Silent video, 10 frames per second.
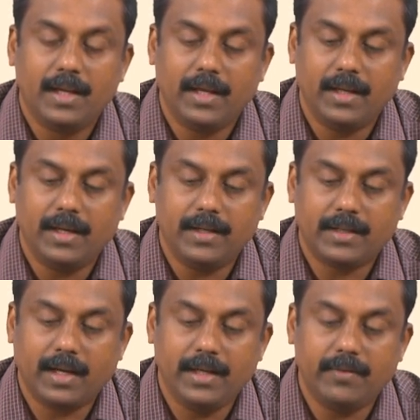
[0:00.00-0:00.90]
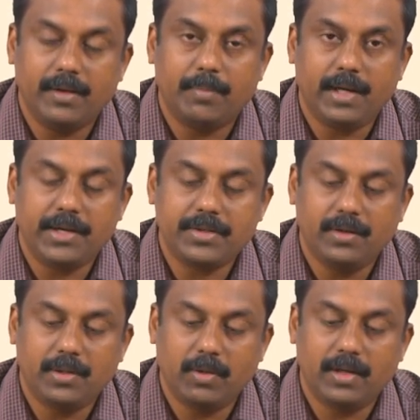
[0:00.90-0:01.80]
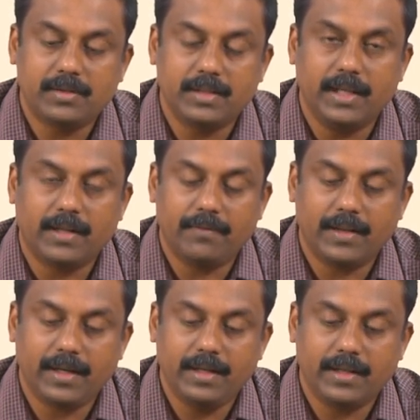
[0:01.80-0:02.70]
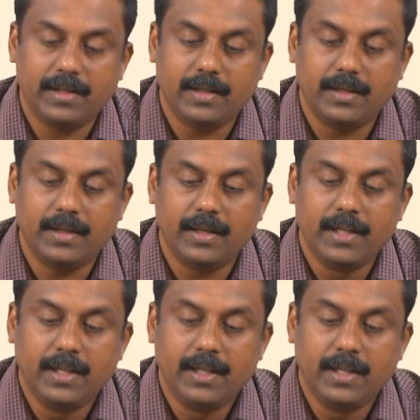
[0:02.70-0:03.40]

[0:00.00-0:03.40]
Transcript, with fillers: uh, can even partition towards delta ferrite and